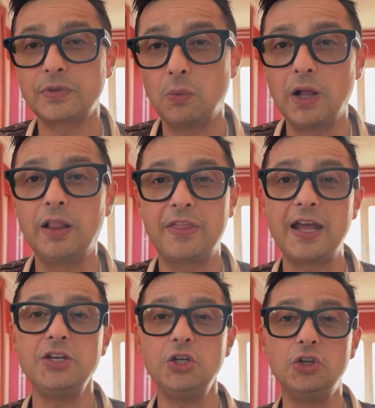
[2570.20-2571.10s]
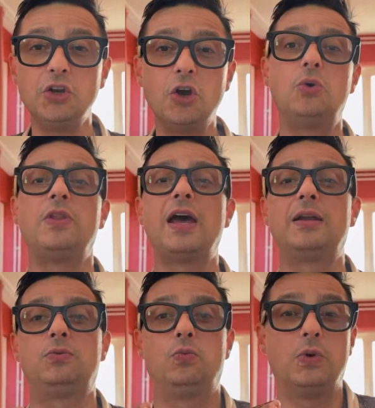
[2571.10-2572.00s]
well, then you know
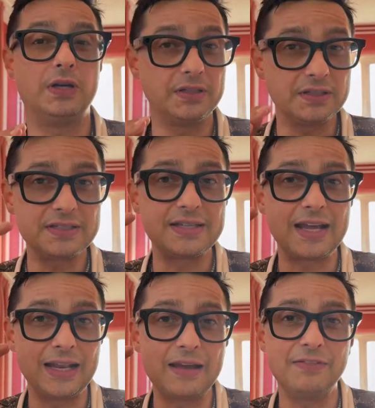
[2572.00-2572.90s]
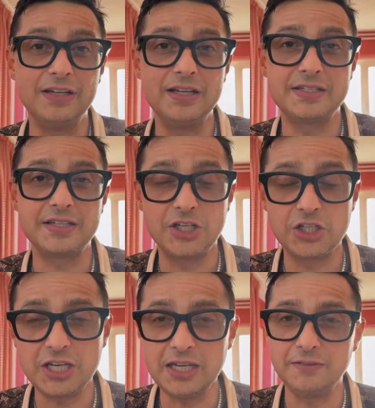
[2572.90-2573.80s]
that once that level is
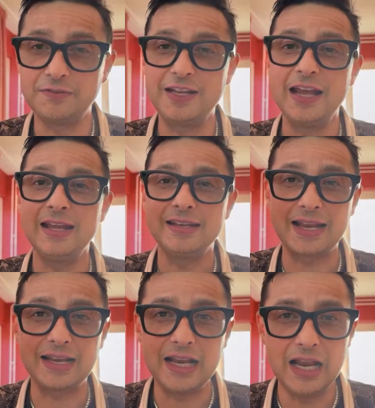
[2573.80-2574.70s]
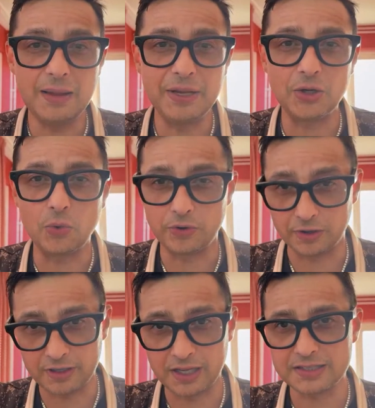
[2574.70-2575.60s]
achieved, that limit order
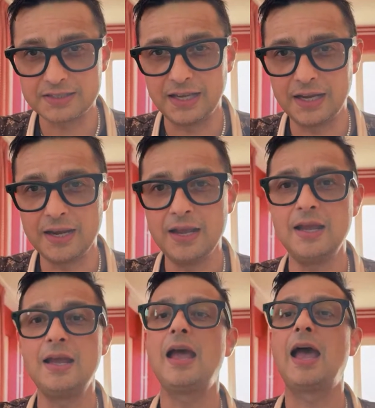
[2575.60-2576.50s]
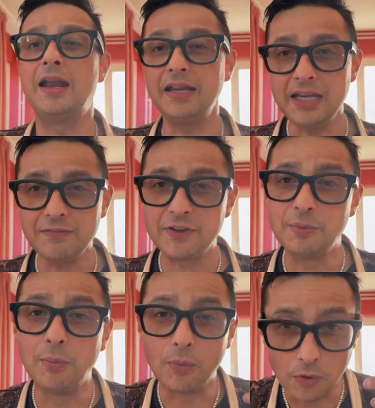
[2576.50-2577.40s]
kicks in and even
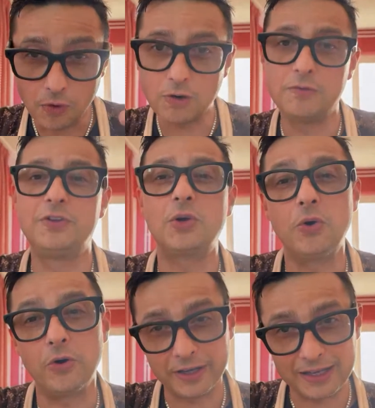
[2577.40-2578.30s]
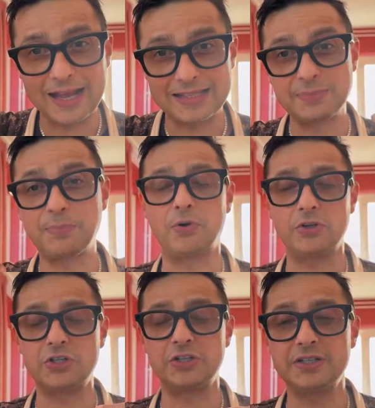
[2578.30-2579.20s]
more of the coin gets
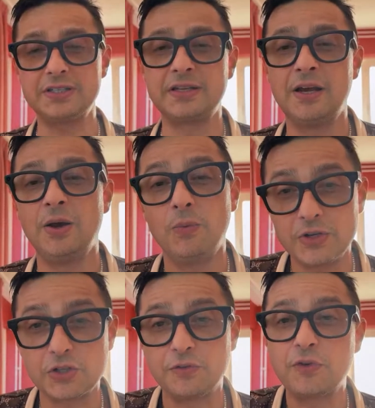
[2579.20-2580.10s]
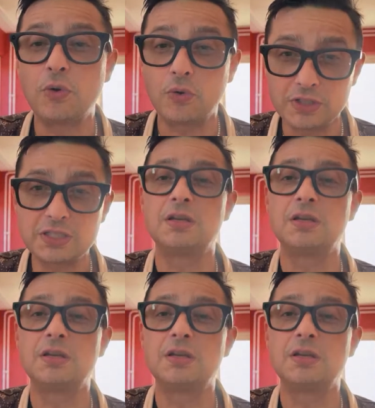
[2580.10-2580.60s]
purchased, which of course